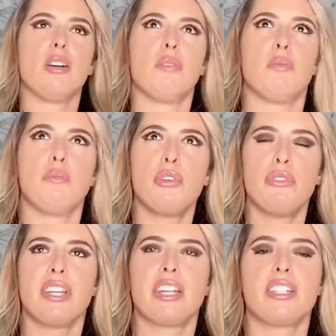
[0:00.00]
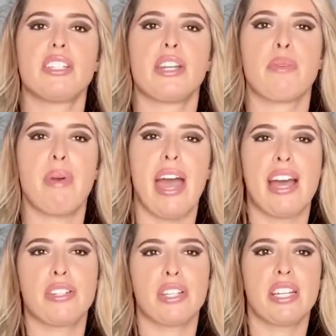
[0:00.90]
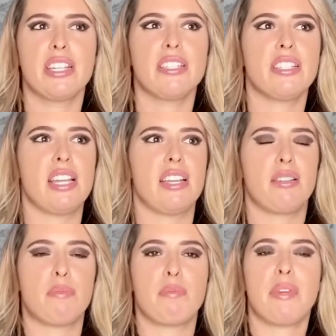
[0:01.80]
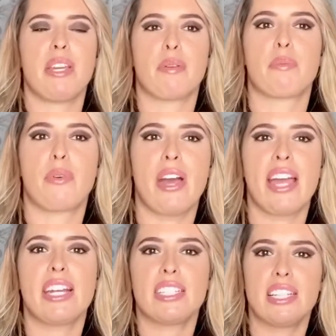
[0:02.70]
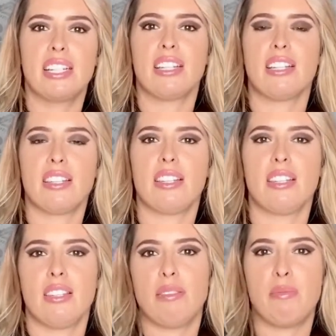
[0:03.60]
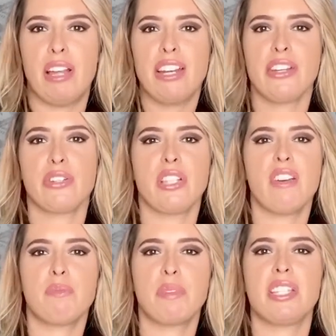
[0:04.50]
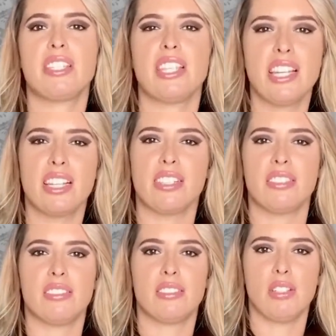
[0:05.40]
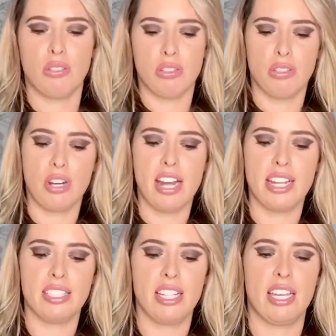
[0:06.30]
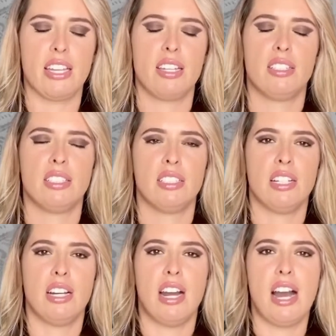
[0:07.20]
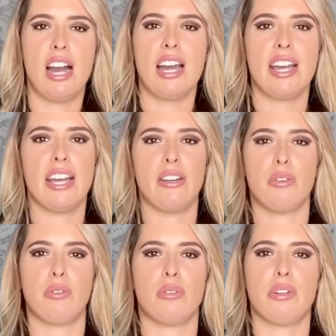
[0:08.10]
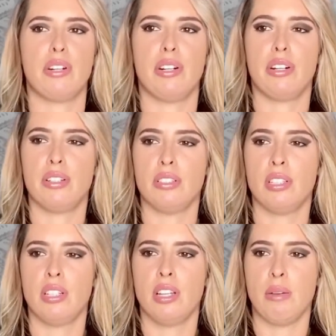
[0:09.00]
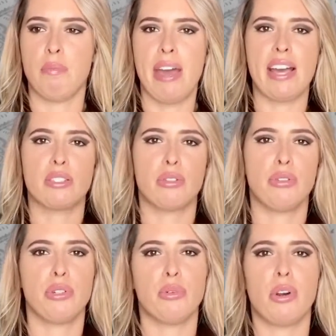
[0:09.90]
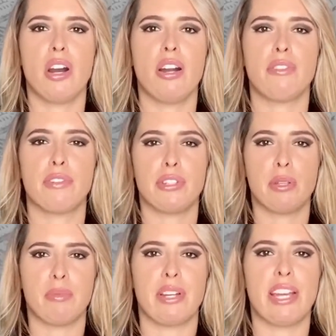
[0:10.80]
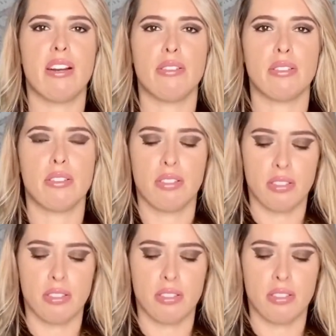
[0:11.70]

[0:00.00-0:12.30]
moving into your passions and being bright and letting yourself be seen. Don't try and like hide or mask who you are for somebody else.